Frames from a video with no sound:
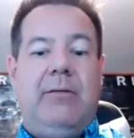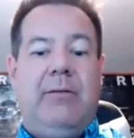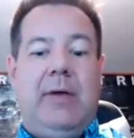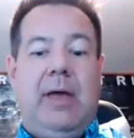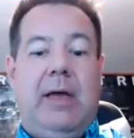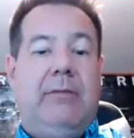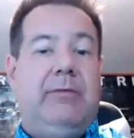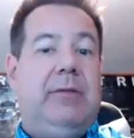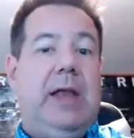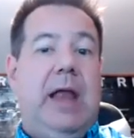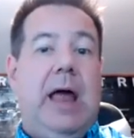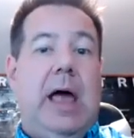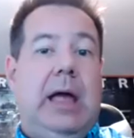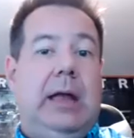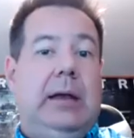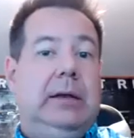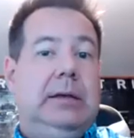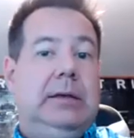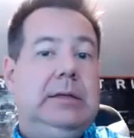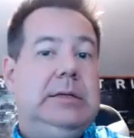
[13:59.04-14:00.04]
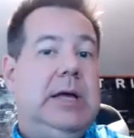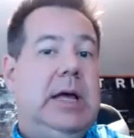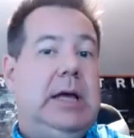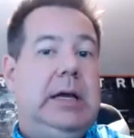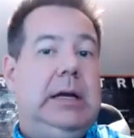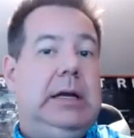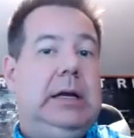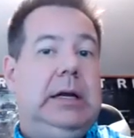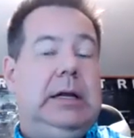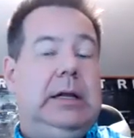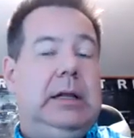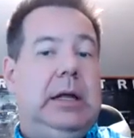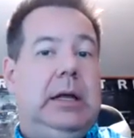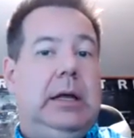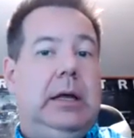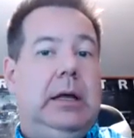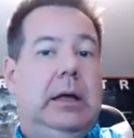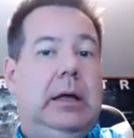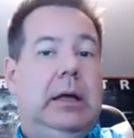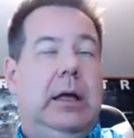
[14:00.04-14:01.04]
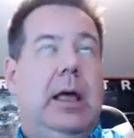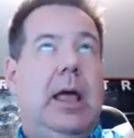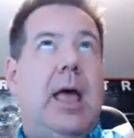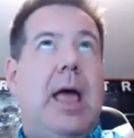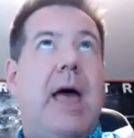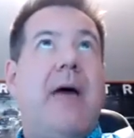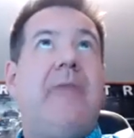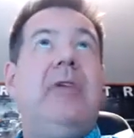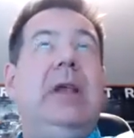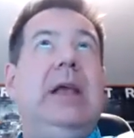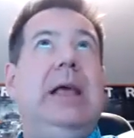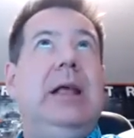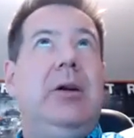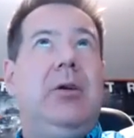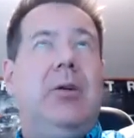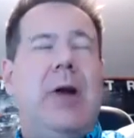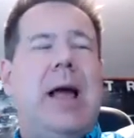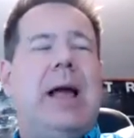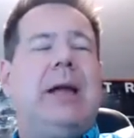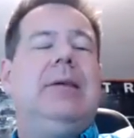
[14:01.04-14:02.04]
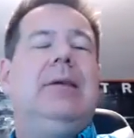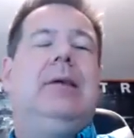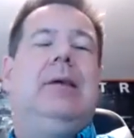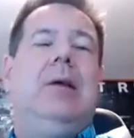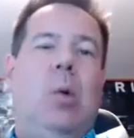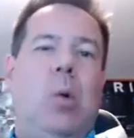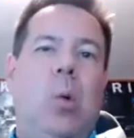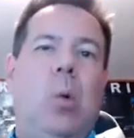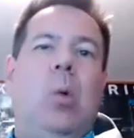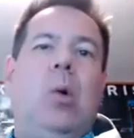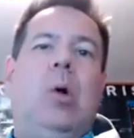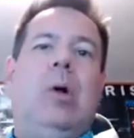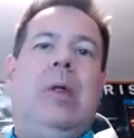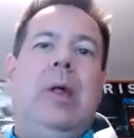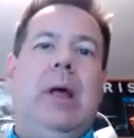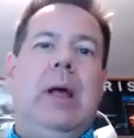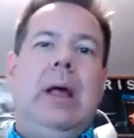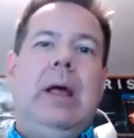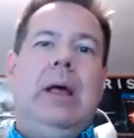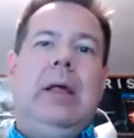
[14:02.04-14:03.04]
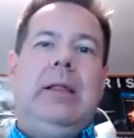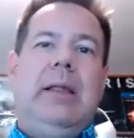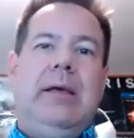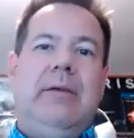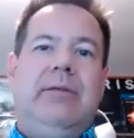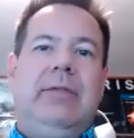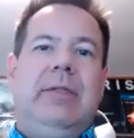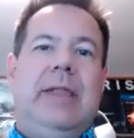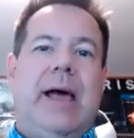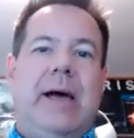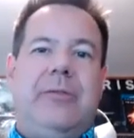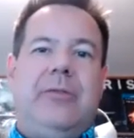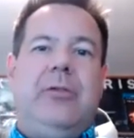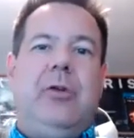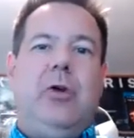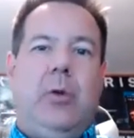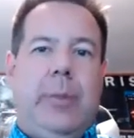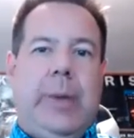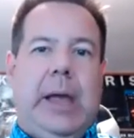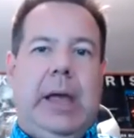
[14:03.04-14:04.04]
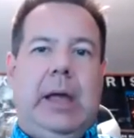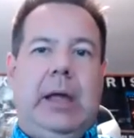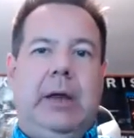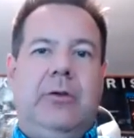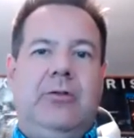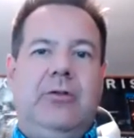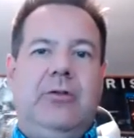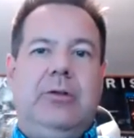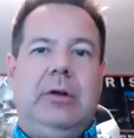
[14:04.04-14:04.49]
have not done anything, haven't interacted, or they've left your page